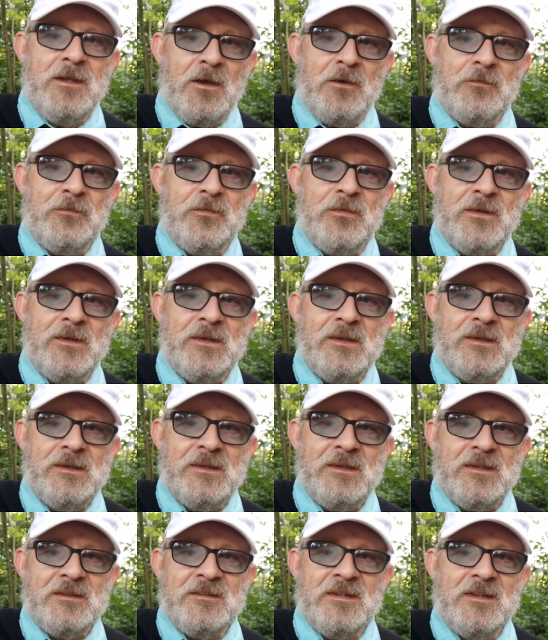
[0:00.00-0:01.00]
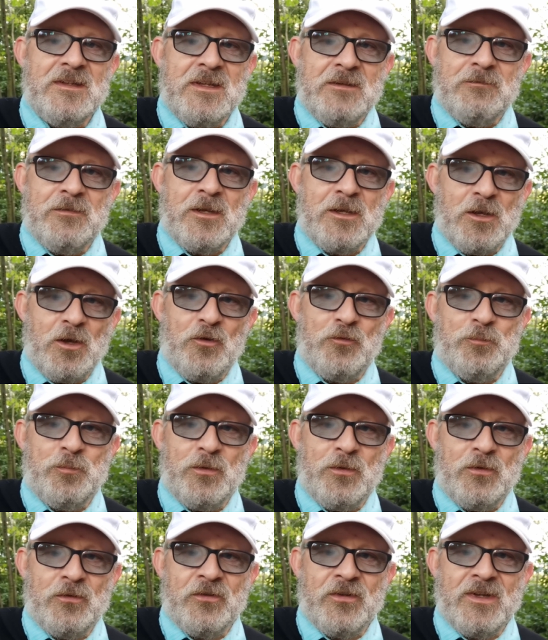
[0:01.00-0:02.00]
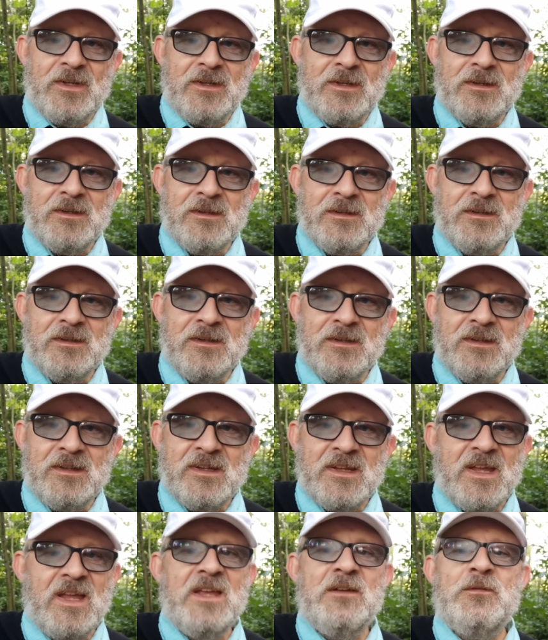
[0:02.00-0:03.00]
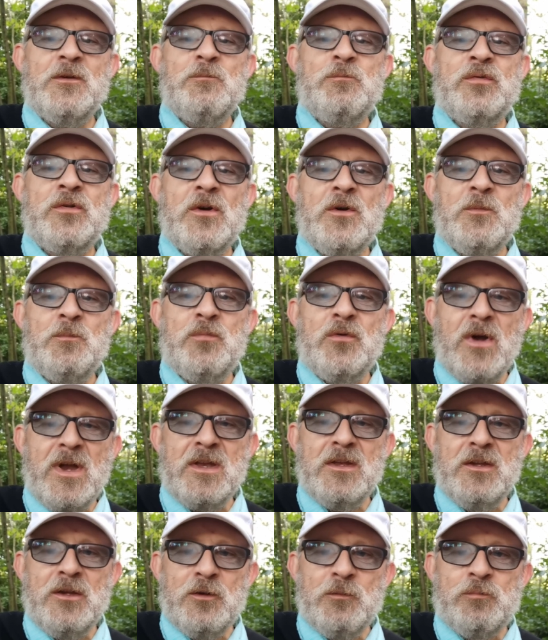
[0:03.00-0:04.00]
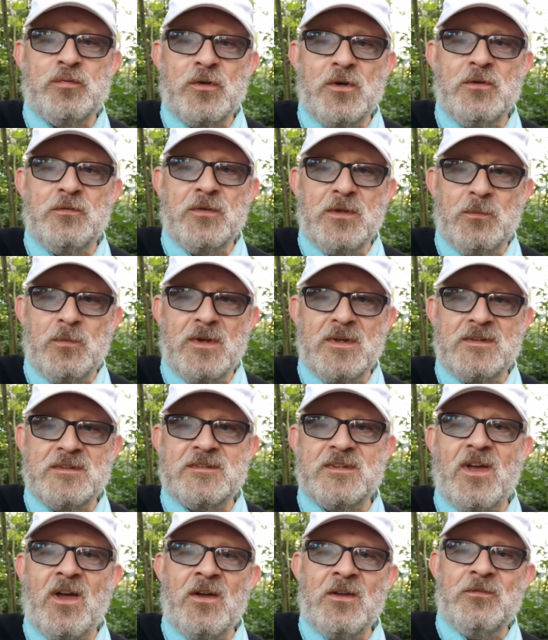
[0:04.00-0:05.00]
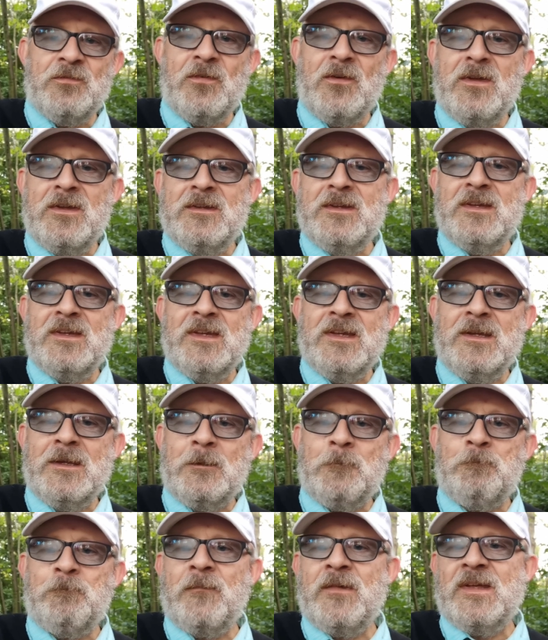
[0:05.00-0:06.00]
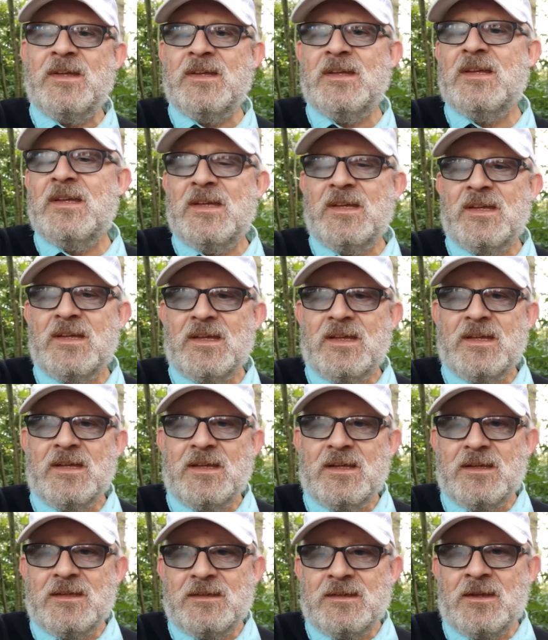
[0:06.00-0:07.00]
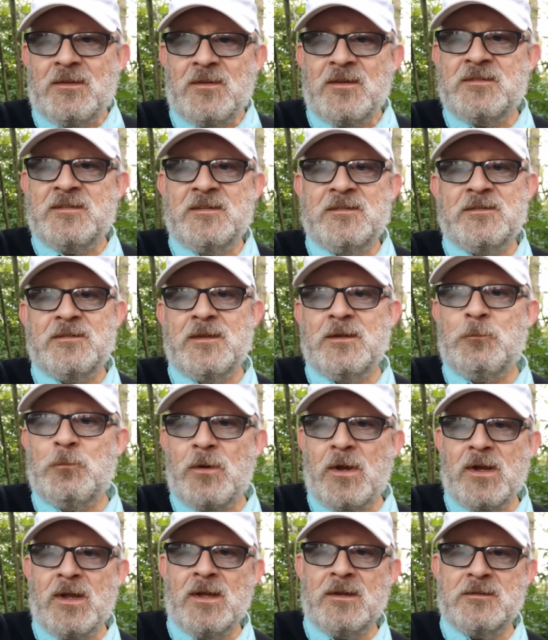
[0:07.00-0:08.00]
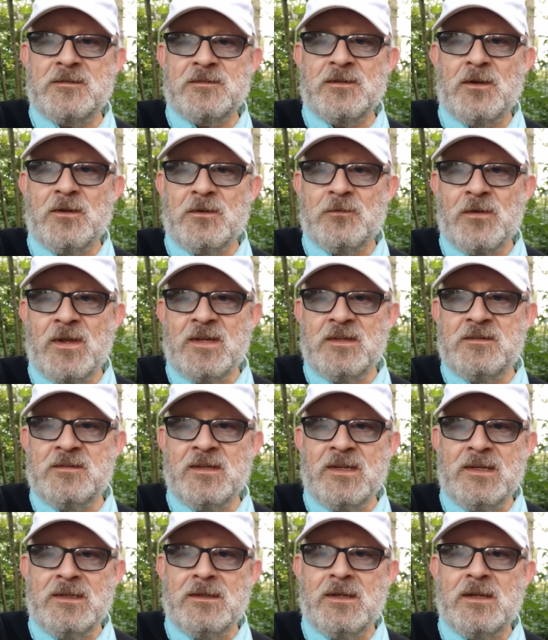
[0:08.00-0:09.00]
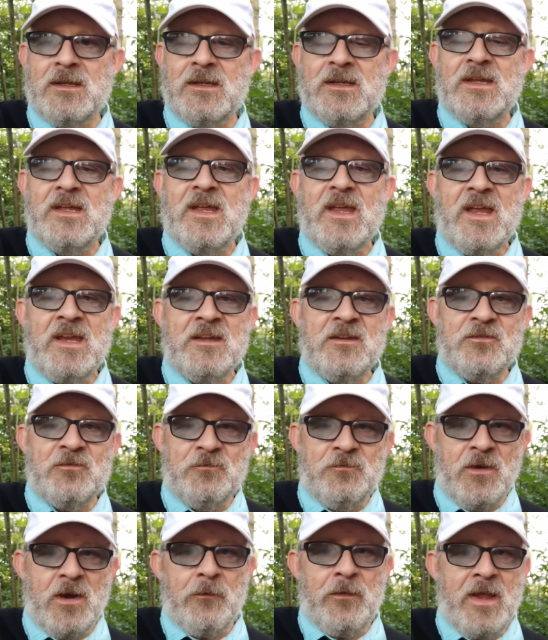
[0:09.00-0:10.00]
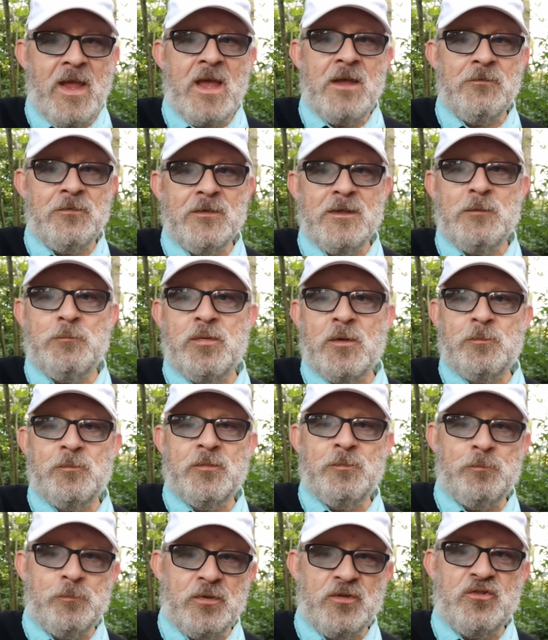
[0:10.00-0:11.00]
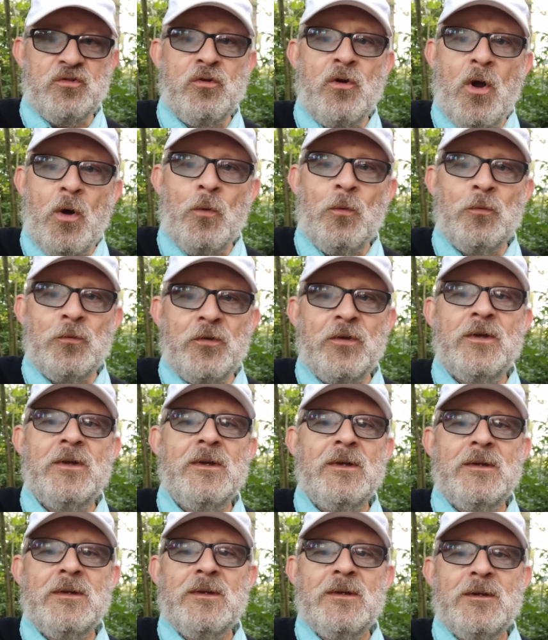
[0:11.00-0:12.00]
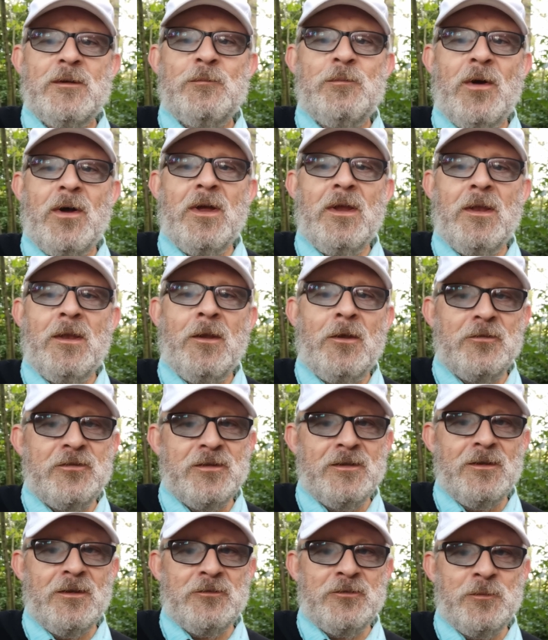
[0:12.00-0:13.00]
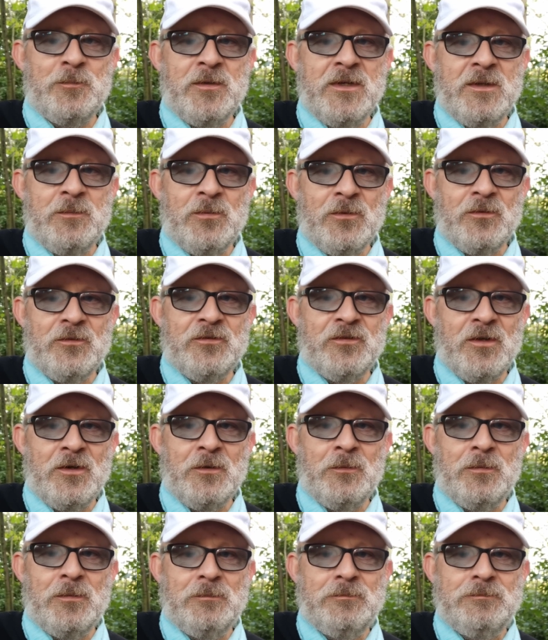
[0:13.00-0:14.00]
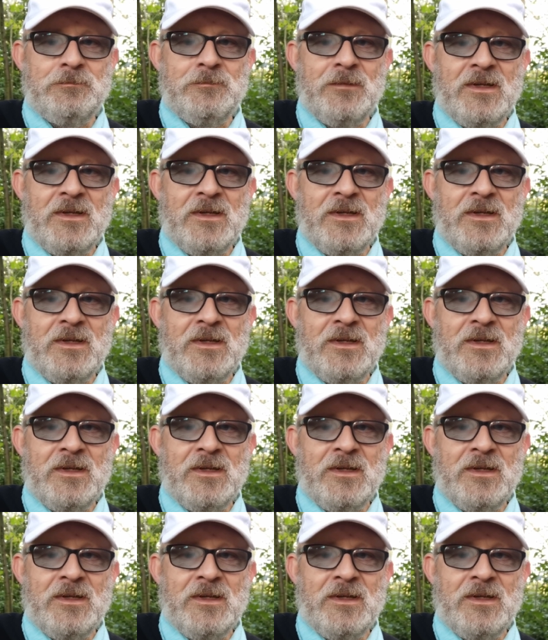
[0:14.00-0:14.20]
love to leave their golf balls in. Even brand new Pro V1s I find in here. Now this is the right hand side of 18. It is very heavily patrolled by lots and lots of people. So